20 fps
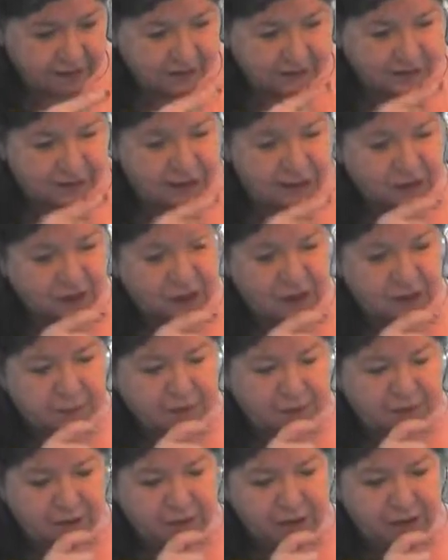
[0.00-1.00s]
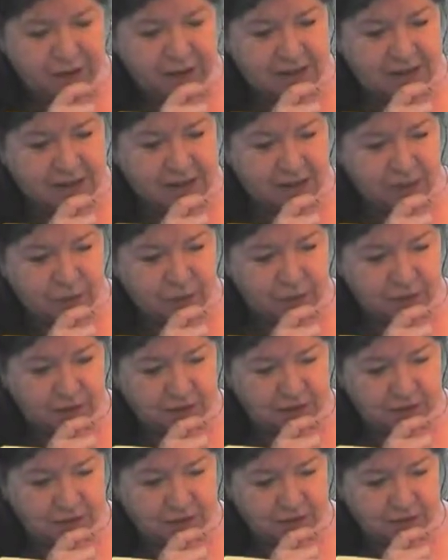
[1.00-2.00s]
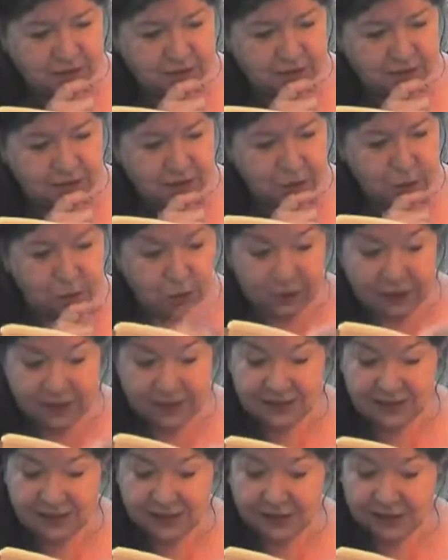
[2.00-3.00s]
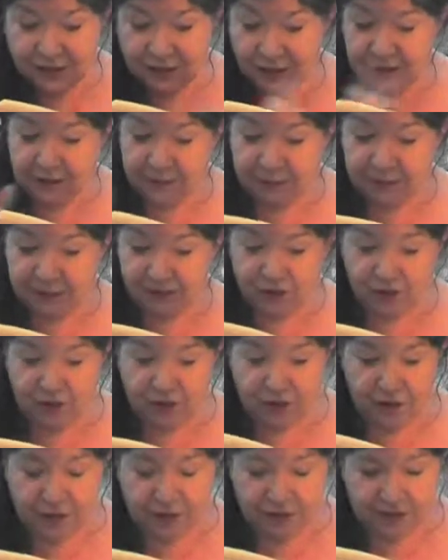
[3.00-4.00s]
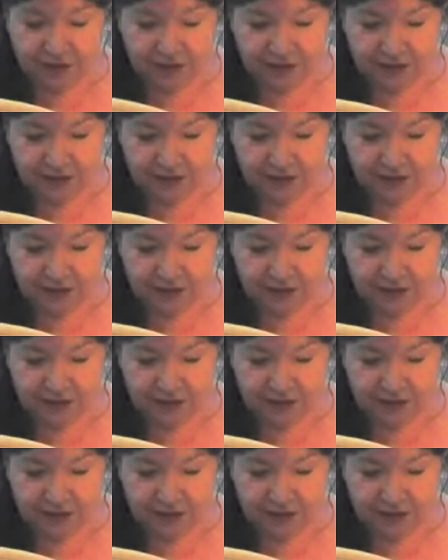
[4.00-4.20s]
That looks a bit funny now. One side doesn't match the other.